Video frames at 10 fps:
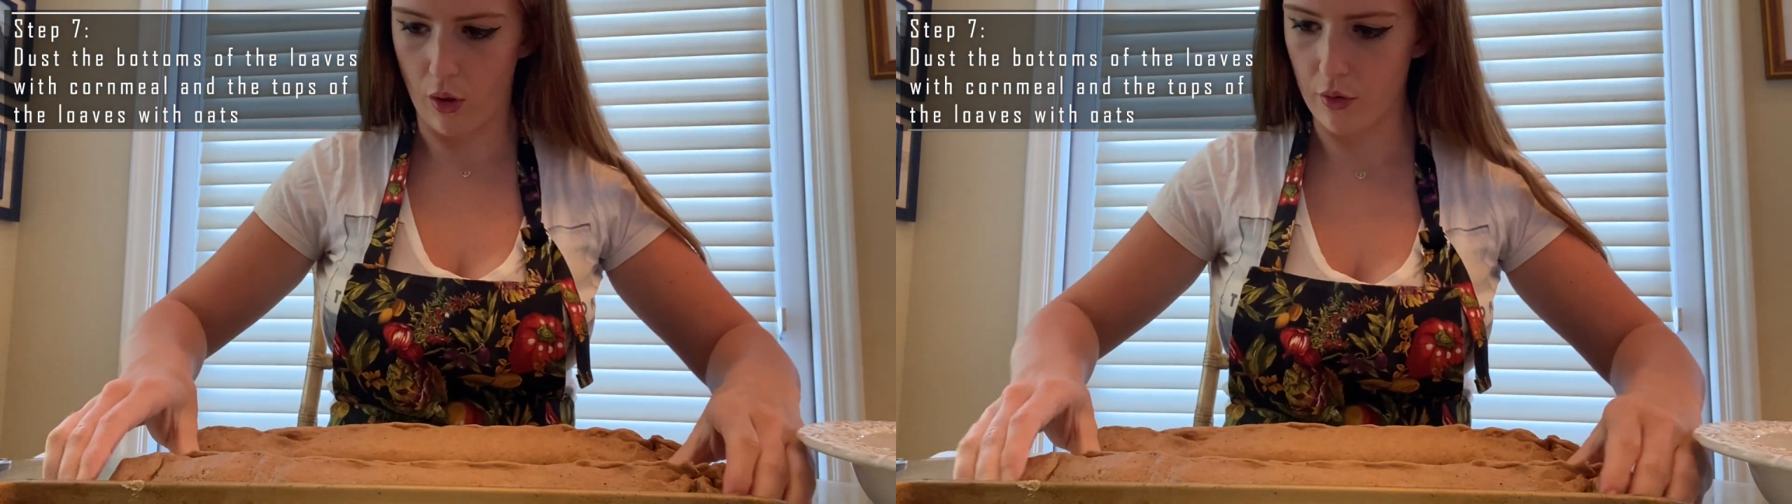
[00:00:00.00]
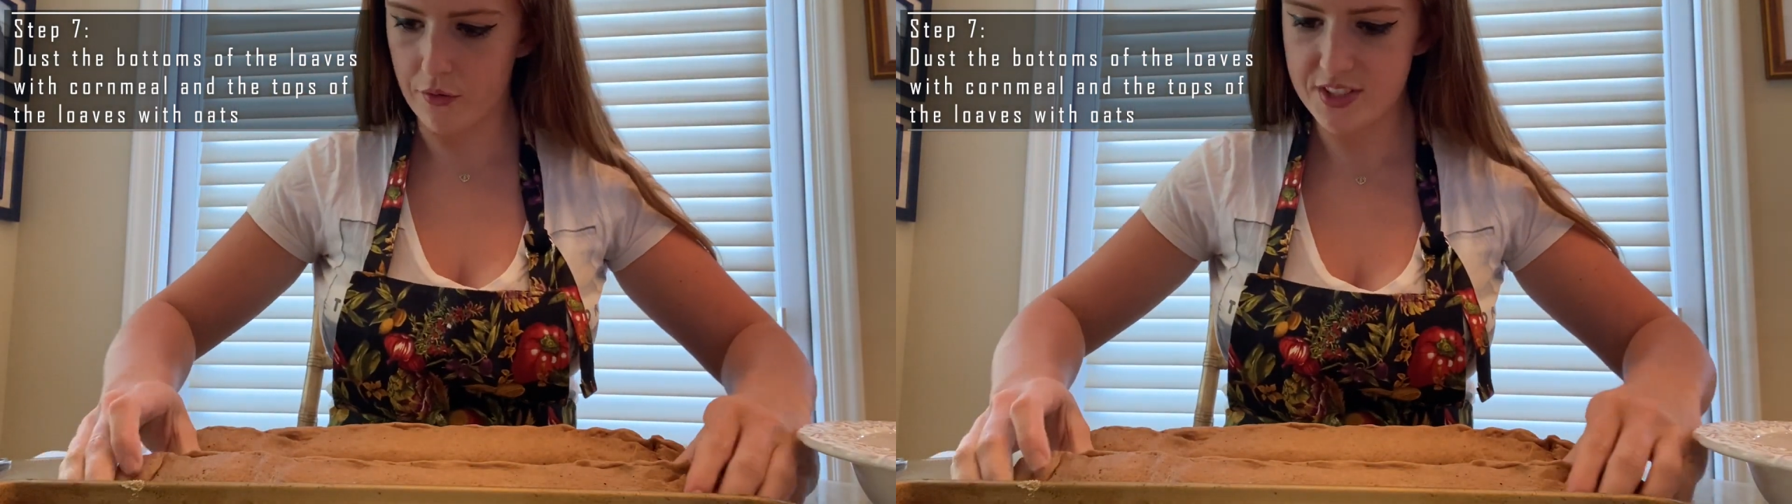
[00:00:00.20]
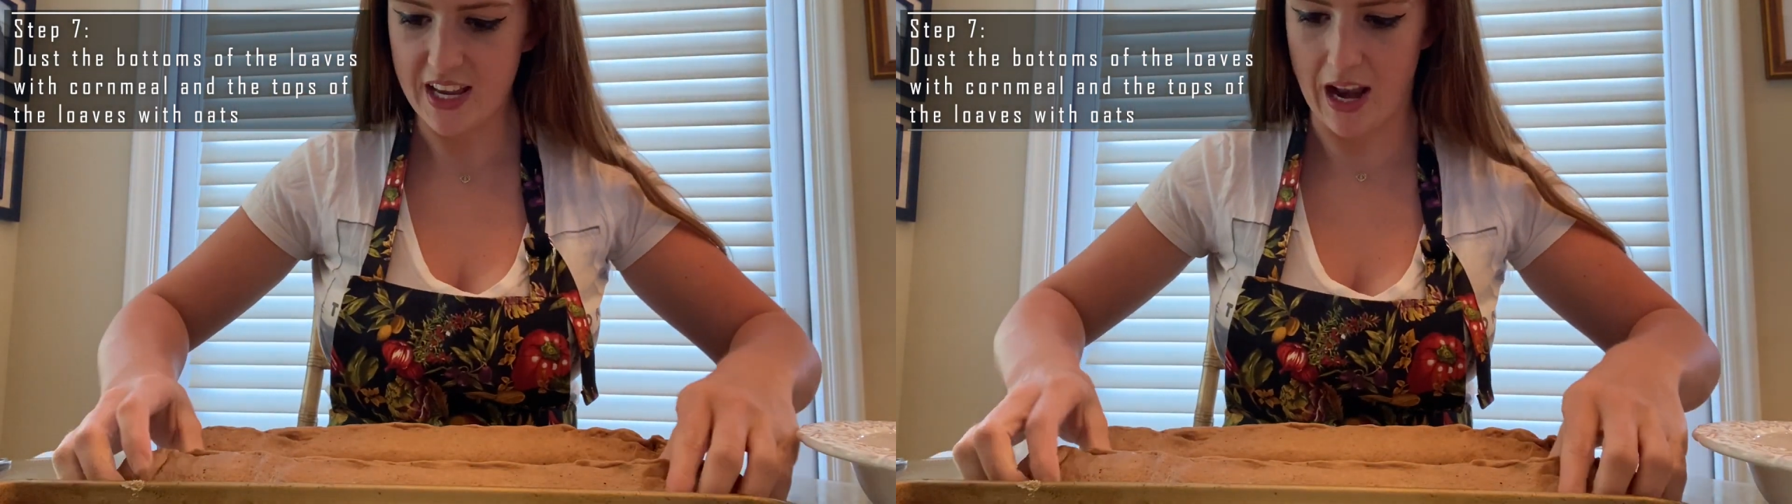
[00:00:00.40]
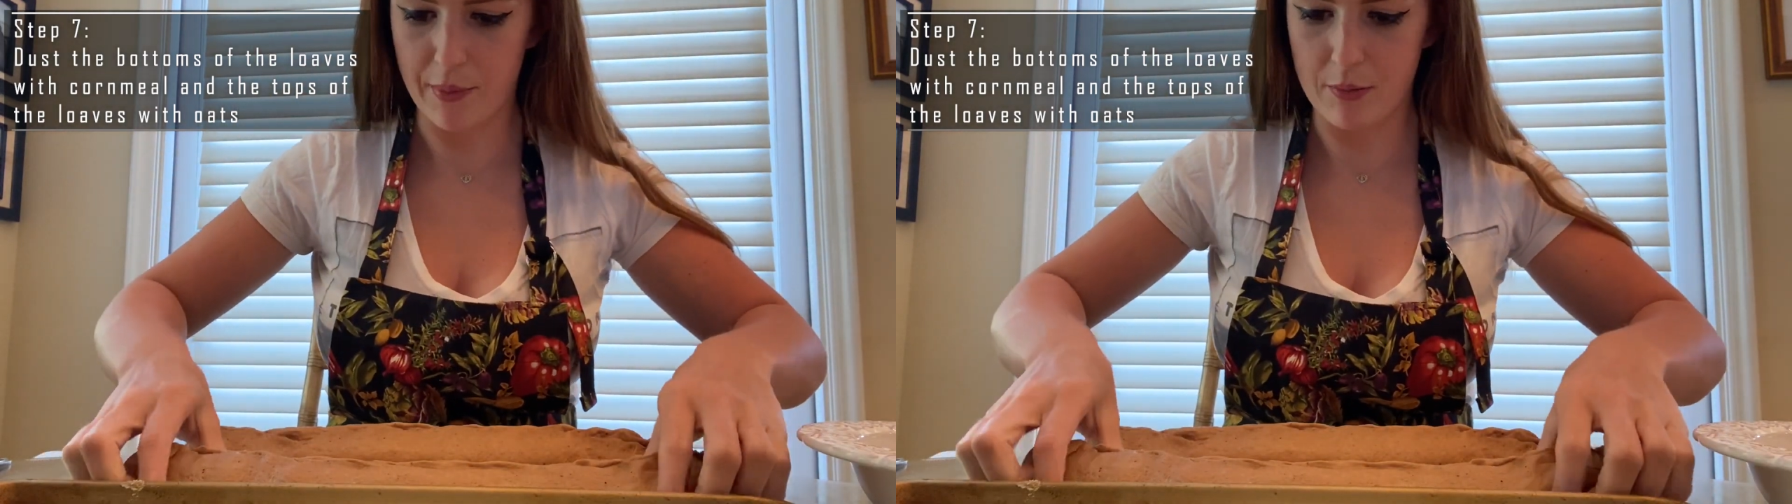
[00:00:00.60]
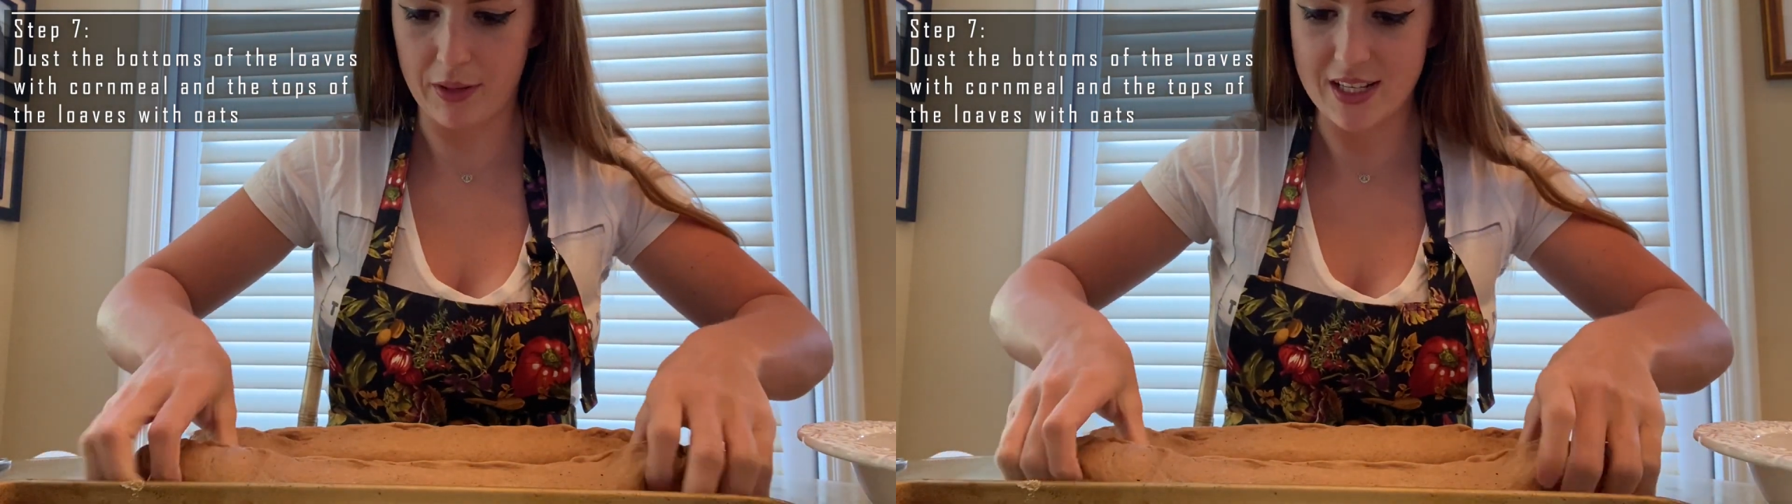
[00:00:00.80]
loaves and
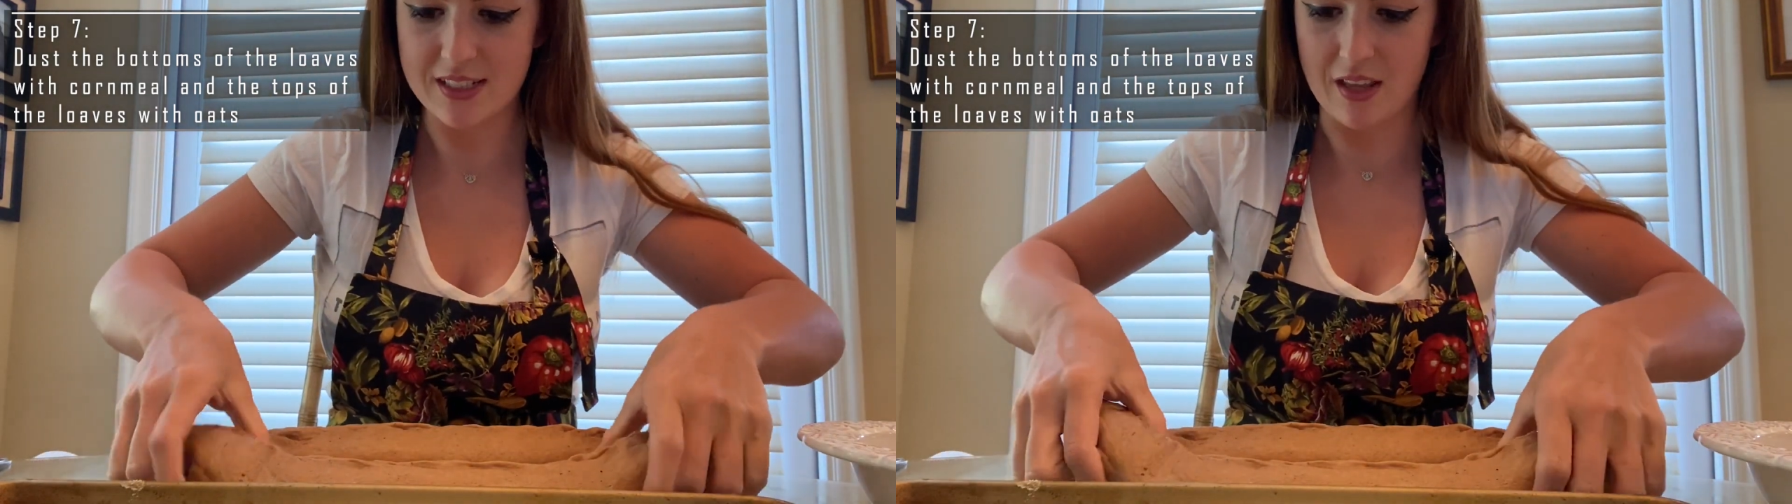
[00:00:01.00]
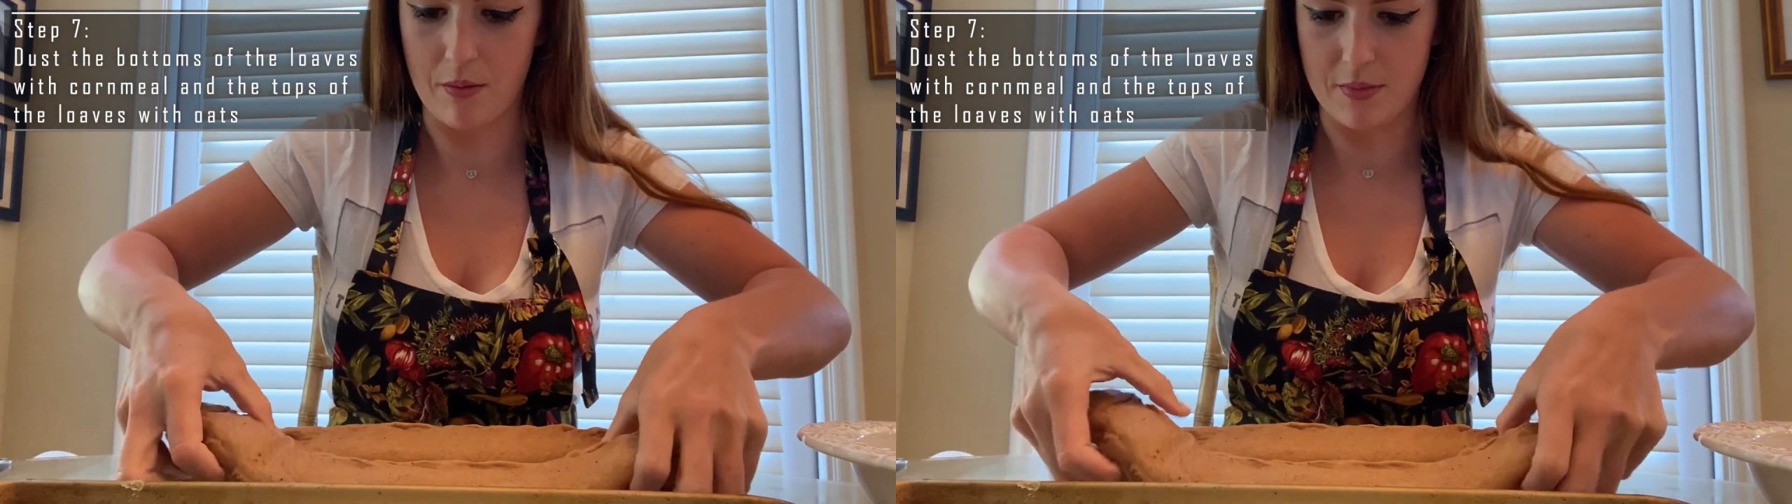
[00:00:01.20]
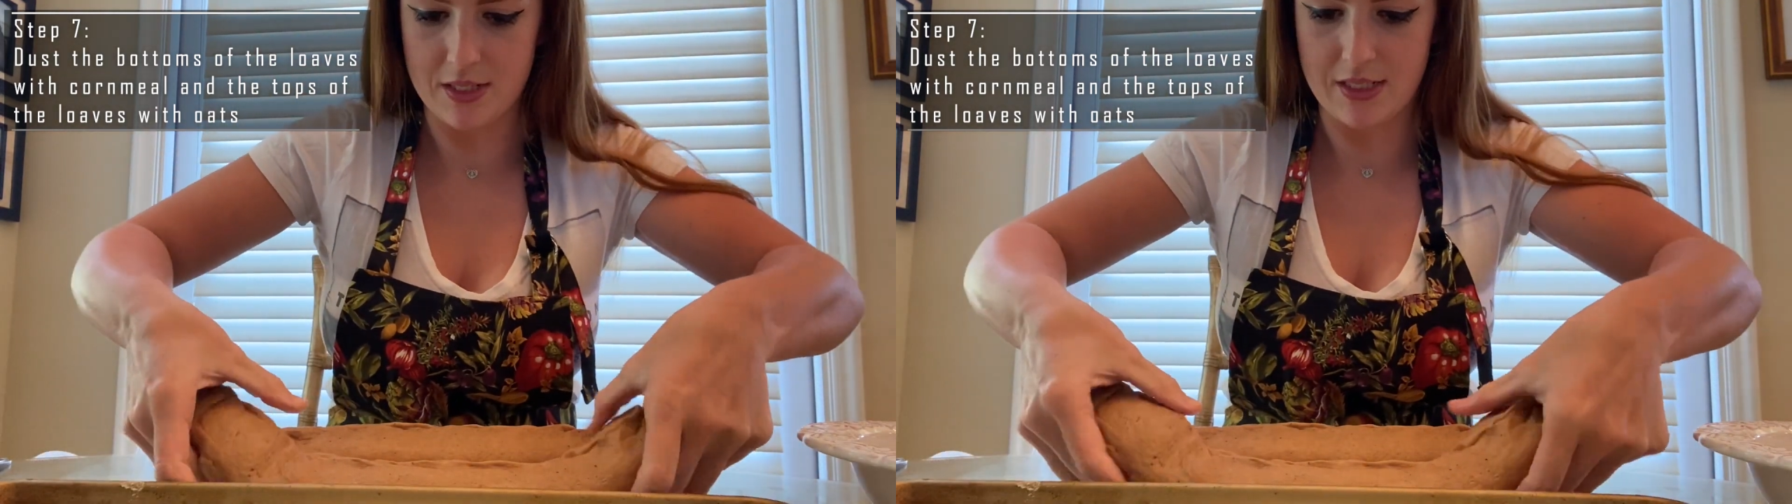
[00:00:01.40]
I'm going to place them